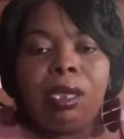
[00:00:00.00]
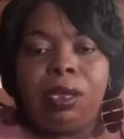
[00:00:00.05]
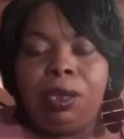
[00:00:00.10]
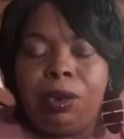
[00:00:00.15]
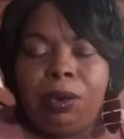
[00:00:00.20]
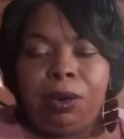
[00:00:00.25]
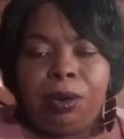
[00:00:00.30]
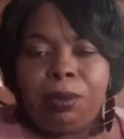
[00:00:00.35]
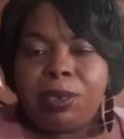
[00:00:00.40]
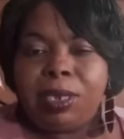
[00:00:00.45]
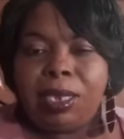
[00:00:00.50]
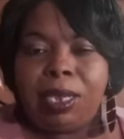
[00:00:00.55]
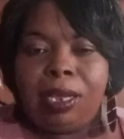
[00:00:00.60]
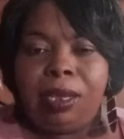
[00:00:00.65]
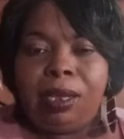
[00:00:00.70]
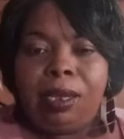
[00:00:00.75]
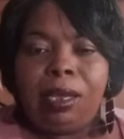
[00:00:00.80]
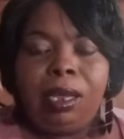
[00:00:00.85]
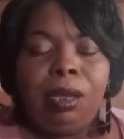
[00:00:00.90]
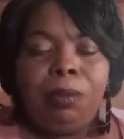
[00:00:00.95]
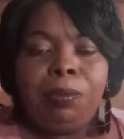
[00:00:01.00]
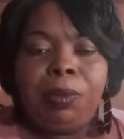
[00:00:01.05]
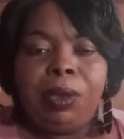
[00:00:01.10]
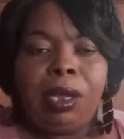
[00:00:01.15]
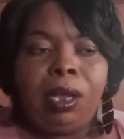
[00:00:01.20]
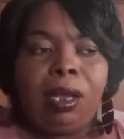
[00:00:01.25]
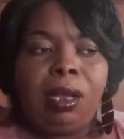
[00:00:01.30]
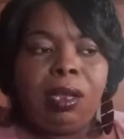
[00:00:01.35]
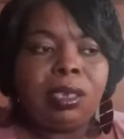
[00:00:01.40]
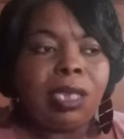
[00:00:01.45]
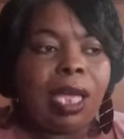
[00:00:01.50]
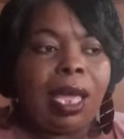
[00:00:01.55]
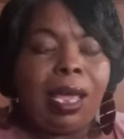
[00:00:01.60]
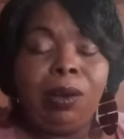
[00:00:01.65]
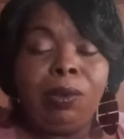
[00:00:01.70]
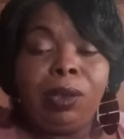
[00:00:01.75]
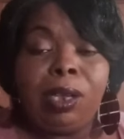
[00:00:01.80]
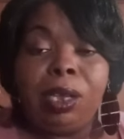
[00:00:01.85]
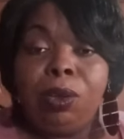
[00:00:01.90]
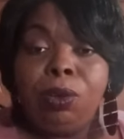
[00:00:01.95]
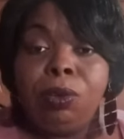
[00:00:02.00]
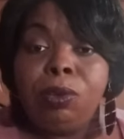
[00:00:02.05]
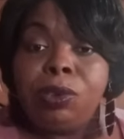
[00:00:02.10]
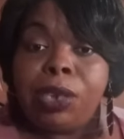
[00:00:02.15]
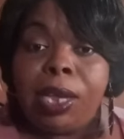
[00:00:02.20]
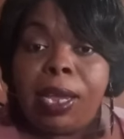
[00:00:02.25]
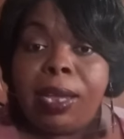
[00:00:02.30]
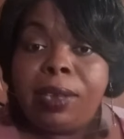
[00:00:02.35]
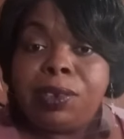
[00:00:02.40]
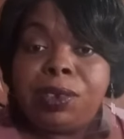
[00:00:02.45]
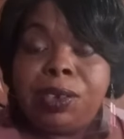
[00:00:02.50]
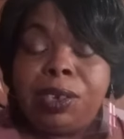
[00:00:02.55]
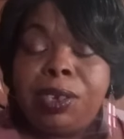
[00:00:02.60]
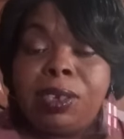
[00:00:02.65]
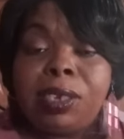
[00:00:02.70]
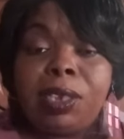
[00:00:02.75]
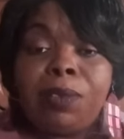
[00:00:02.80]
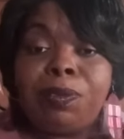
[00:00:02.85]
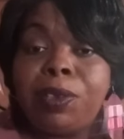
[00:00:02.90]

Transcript: You know what I'm saying? Because I don't care who child she is.